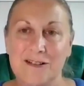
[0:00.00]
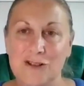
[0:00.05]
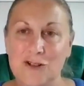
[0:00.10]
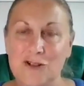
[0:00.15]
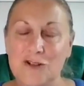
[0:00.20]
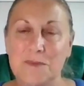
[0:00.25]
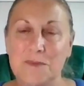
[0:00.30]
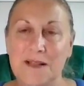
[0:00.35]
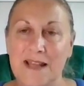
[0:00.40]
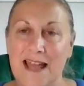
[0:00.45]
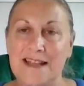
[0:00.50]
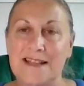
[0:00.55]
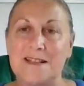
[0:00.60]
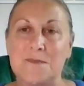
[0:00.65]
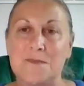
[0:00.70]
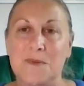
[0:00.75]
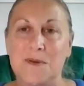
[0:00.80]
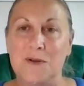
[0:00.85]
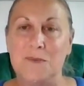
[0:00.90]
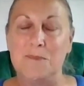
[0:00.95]
global
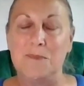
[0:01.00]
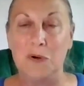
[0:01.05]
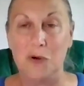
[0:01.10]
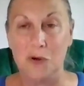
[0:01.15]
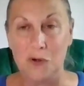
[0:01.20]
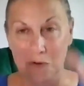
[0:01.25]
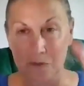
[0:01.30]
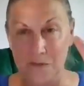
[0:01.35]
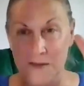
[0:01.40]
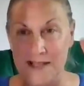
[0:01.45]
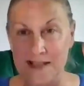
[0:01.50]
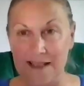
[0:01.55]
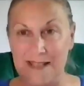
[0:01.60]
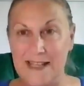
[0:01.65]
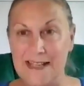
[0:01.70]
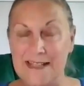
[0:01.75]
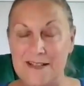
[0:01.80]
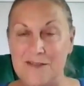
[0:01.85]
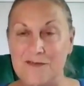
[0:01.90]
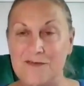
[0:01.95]
expert put up this
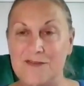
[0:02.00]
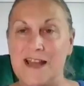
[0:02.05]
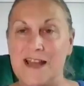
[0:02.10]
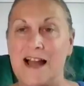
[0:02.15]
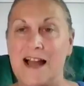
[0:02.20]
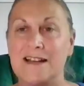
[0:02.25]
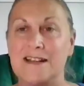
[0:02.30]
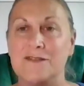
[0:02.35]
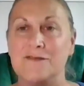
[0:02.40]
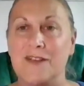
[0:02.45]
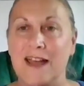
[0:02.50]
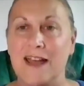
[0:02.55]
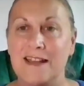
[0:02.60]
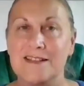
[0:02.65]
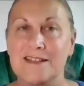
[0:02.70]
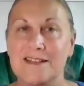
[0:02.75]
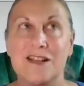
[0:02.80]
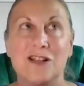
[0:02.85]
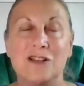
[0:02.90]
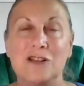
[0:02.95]
list of side
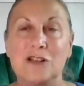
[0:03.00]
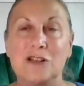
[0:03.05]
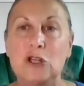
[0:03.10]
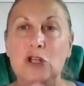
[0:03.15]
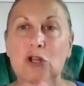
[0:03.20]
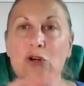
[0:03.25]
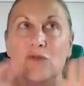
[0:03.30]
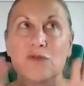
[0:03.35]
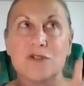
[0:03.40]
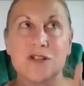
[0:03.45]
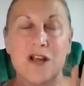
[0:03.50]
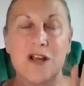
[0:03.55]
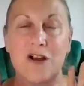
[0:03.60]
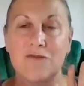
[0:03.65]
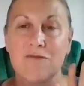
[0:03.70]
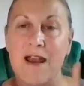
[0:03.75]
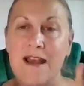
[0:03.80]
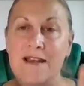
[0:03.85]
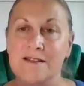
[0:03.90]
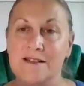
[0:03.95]
effects that looked
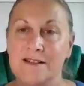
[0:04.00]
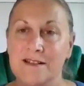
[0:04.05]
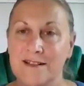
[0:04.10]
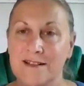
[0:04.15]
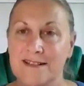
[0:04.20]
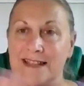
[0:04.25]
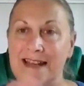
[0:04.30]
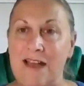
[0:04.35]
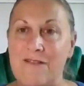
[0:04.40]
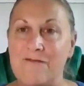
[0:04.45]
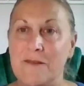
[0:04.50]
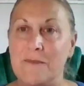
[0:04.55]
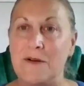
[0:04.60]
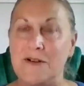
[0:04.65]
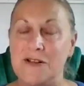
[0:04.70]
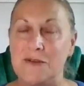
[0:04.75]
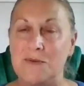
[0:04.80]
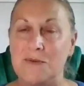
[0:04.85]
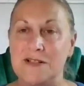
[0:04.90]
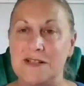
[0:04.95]
horrendous, and
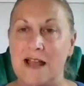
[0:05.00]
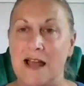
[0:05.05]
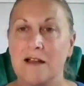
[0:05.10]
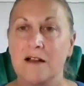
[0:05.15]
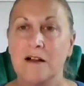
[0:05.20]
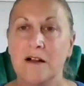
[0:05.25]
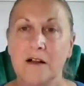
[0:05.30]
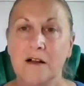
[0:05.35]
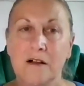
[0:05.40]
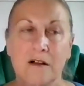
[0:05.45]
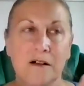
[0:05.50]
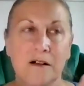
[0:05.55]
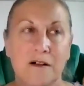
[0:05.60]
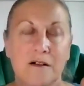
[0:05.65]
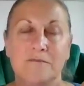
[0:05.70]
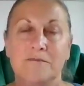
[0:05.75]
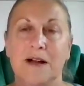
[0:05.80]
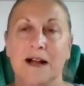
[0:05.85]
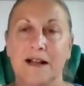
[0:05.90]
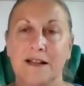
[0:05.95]
everybody was like,
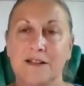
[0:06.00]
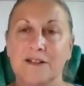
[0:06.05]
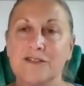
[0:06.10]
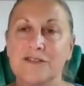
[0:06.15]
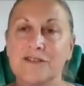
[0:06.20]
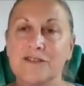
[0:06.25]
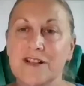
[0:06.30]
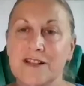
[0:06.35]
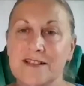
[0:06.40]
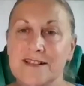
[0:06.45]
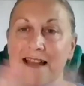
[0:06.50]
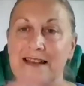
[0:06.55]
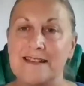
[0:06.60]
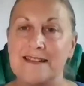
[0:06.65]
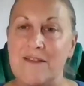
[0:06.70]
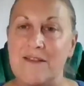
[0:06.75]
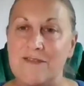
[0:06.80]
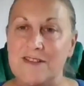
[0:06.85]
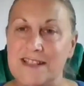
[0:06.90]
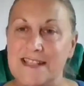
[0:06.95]
oh my goodness, I'd
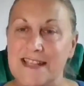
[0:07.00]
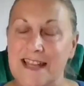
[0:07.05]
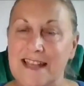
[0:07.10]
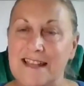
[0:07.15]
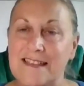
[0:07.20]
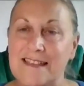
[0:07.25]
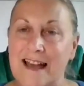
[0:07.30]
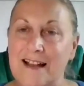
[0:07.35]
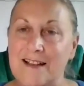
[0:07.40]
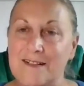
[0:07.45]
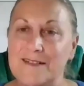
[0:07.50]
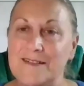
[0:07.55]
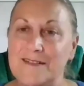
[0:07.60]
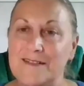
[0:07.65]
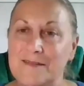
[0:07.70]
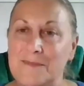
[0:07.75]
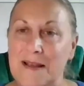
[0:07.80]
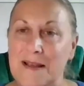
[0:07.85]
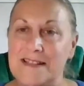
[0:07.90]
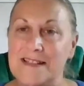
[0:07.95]
never take that
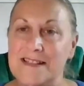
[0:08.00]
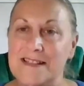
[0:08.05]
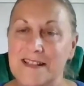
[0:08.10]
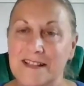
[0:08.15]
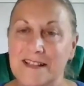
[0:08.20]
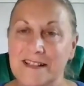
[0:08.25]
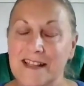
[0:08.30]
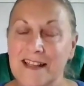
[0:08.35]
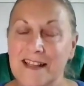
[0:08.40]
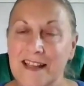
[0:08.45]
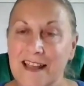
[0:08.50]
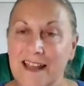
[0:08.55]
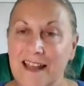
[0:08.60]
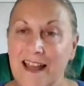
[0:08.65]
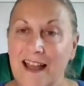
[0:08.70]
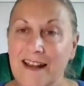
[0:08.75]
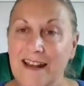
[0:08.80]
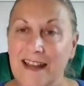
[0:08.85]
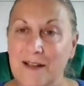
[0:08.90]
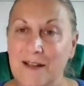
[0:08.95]
medicine.
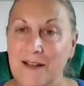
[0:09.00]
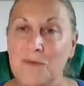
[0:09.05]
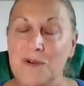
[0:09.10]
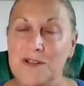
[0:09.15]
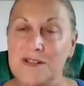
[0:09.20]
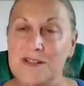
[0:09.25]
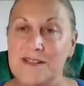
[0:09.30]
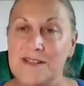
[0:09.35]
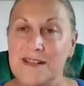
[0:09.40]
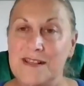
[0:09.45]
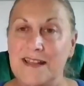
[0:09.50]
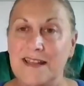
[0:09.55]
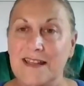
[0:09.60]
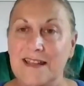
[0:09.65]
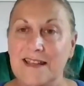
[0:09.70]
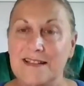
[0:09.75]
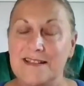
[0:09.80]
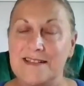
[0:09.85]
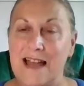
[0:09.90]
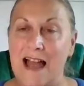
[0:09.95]
And it was
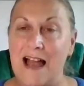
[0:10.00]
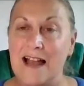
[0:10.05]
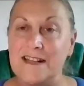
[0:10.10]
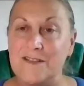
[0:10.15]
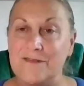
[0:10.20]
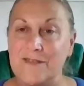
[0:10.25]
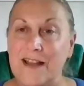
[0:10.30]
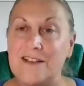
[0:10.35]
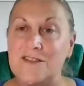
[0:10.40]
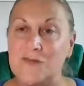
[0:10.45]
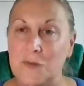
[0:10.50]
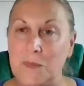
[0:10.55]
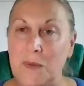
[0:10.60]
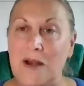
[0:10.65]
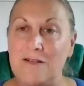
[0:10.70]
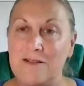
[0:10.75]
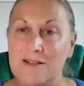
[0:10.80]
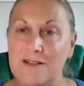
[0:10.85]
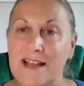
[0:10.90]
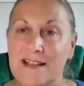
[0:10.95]
the side effects for
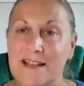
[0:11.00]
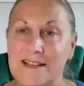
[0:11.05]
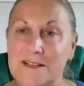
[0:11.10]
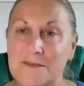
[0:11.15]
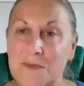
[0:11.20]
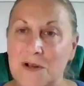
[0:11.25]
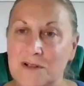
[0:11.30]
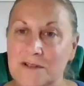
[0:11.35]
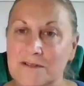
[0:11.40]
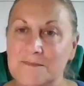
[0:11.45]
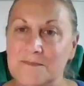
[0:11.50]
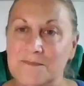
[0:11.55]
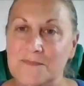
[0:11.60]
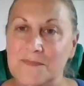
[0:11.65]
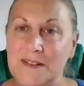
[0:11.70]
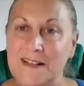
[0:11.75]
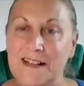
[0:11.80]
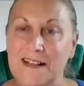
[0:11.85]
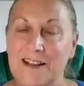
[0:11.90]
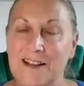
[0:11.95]
paracetamol,
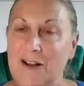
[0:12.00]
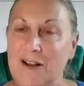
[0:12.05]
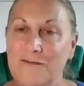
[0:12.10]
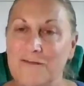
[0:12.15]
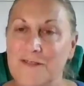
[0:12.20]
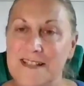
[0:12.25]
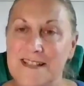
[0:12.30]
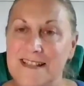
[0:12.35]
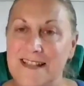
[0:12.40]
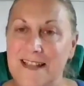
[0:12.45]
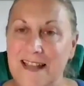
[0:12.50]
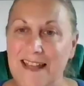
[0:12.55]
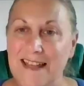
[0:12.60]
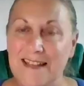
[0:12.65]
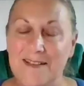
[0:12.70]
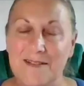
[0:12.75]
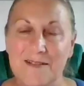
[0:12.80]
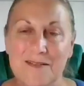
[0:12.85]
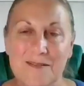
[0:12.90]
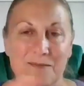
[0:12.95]
and
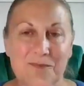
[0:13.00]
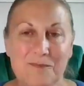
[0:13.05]
obviously